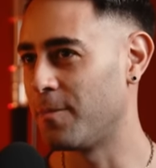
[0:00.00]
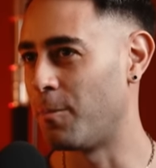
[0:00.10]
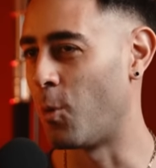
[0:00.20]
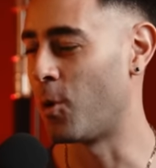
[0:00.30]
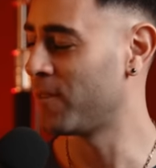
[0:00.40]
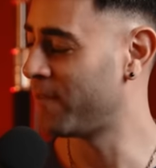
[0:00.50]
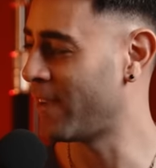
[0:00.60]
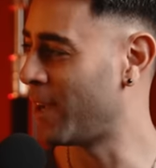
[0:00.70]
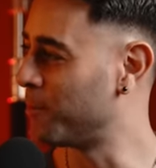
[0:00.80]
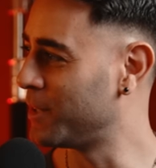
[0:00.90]
more
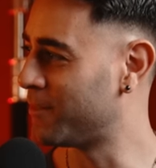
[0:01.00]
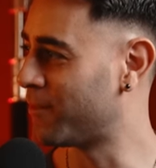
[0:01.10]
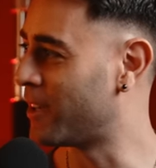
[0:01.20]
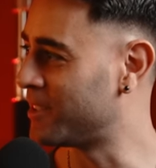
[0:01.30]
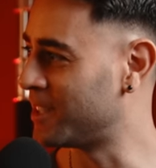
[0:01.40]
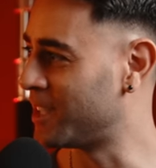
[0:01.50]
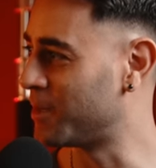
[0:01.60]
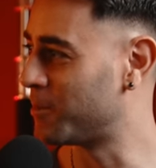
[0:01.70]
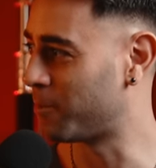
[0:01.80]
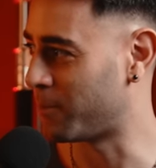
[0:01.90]
family-friendly
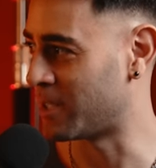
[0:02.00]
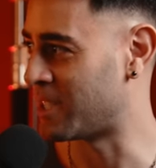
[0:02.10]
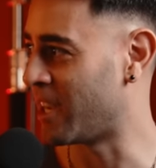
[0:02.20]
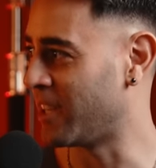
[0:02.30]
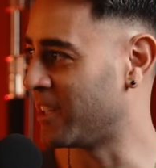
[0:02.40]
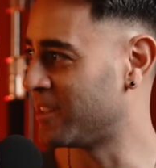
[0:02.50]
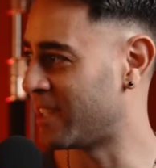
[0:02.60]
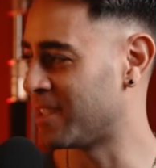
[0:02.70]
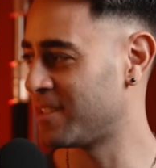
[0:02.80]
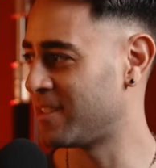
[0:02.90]
Pattaya.
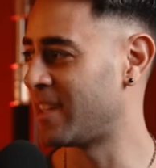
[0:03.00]
Yeah.